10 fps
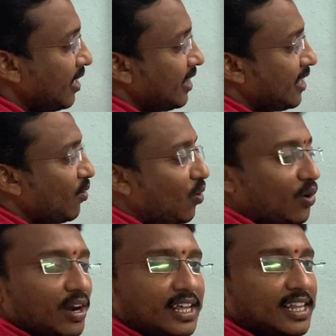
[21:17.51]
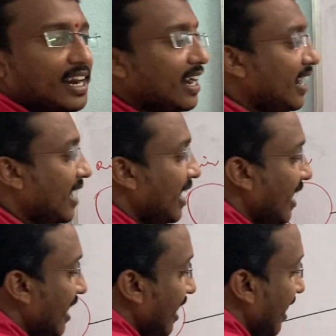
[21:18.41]
then only the red
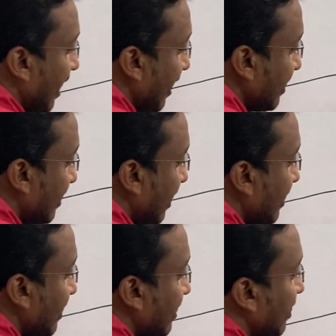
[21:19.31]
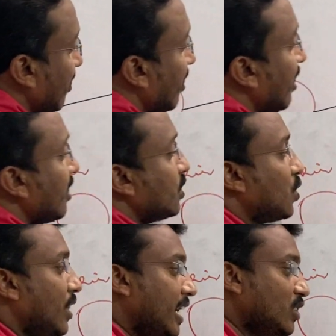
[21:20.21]
color is reaches here. So
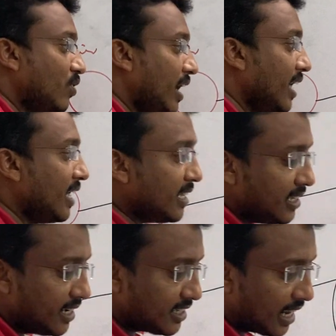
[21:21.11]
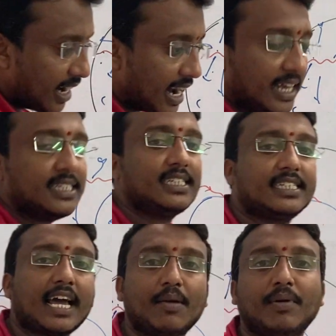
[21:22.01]
that's why in sunrises
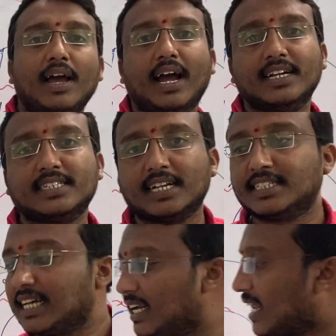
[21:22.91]
time and sunset